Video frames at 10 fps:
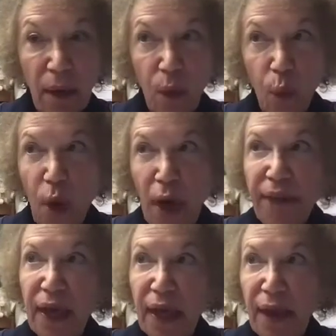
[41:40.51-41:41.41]
One
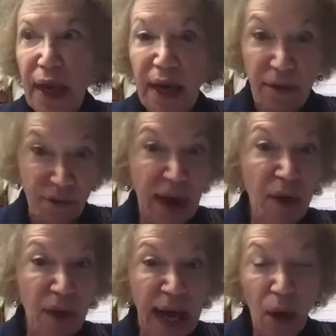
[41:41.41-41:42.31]
thing that I
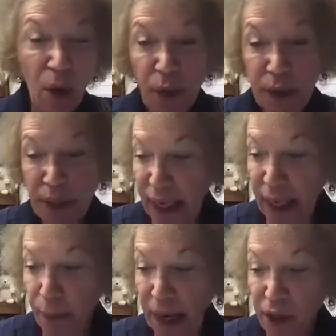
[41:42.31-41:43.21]
found out was I
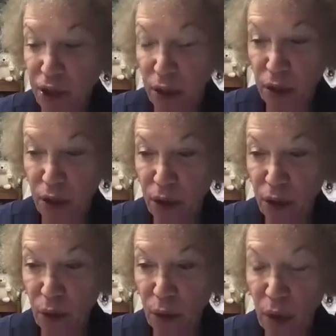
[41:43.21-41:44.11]
had a patient
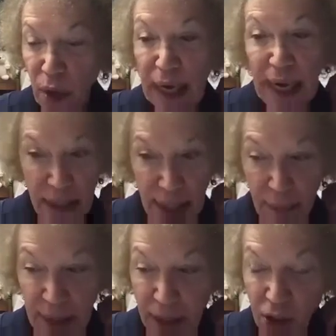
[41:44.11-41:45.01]
who, head and neck
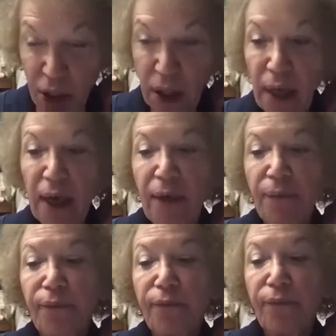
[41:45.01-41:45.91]
patient,
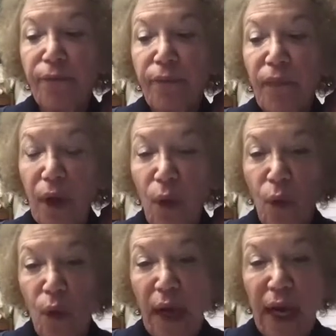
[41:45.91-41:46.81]

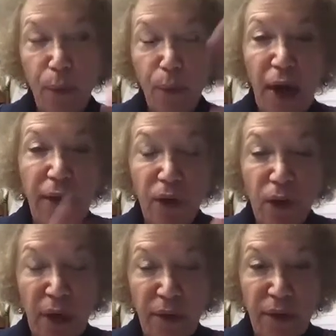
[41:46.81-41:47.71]
had a brother who
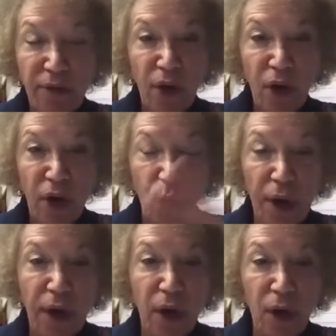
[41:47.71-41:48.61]
lived in Florida,
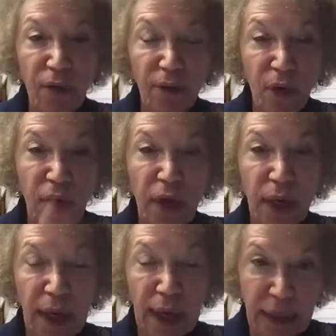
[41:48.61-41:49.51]
wanted to go to
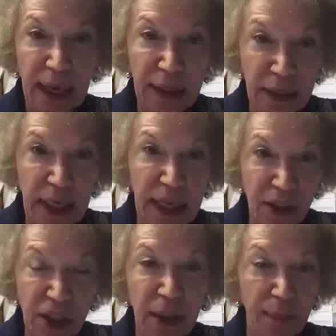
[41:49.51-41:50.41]
Florida and get
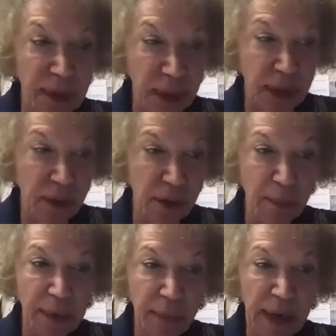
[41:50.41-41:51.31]
THC because he was
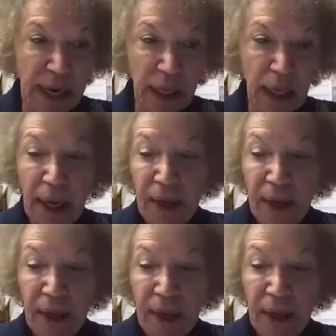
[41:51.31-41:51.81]
in big pain.